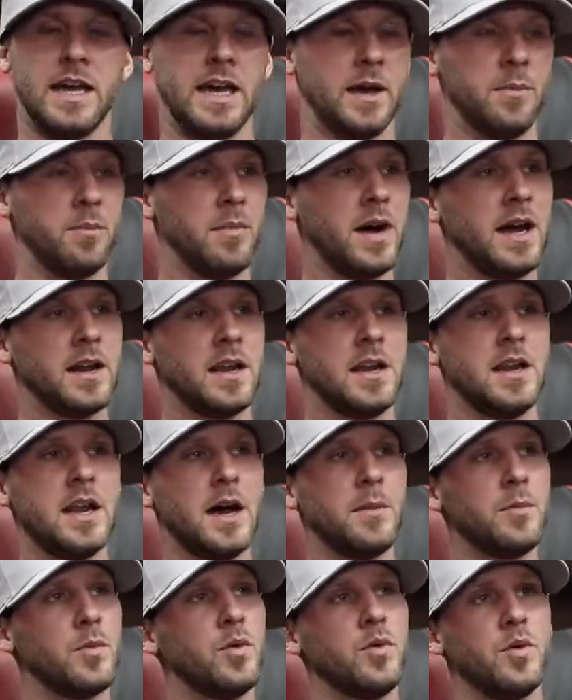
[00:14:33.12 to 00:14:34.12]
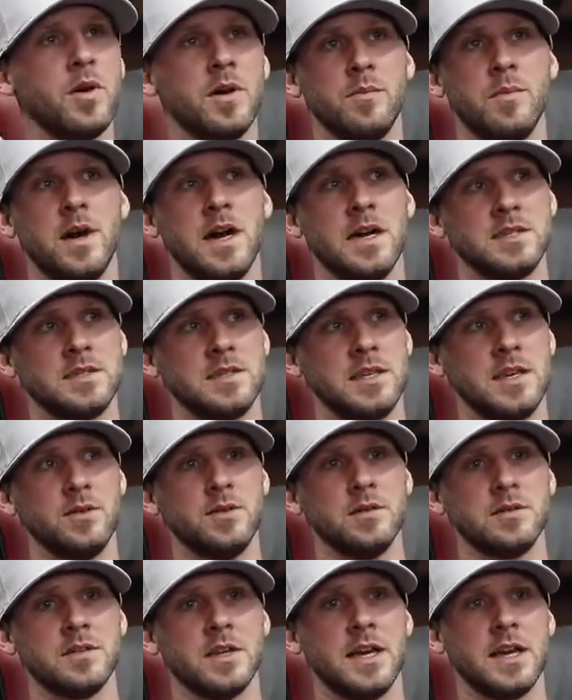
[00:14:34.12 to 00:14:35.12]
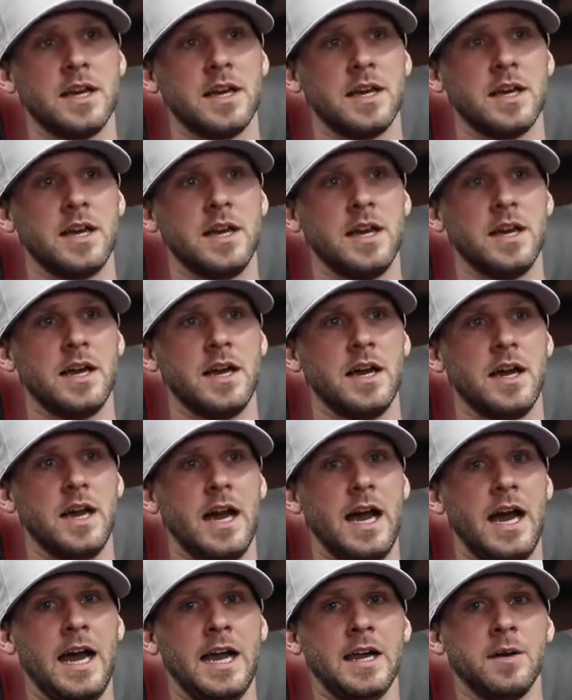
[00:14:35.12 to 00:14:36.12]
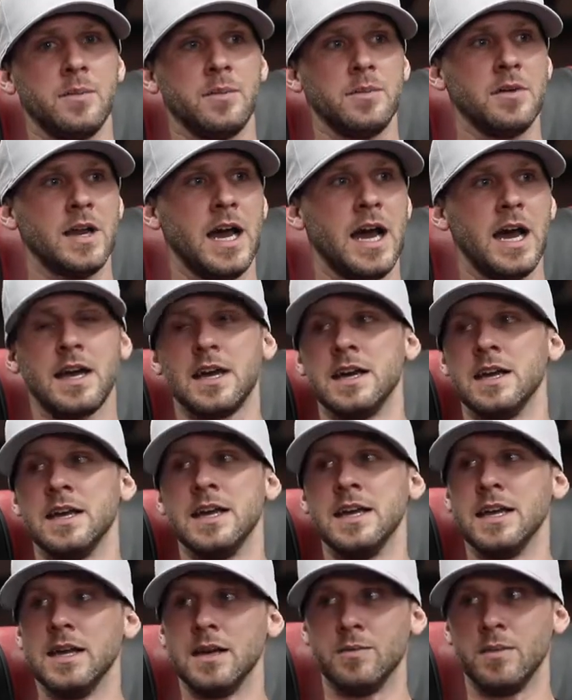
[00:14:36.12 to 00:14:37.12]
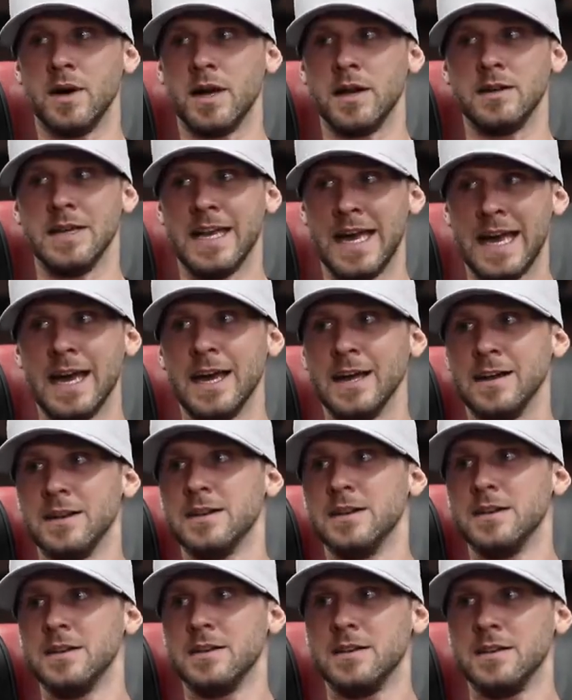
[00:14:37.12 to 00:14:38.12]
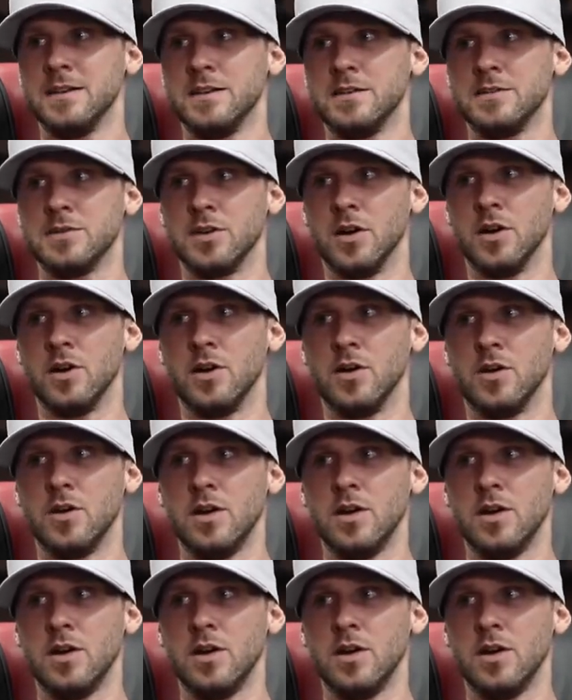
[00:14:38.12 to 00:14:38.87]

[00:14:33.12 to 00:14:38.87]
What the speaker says: And my number one mindset was like, I am not gonna hit my dad. So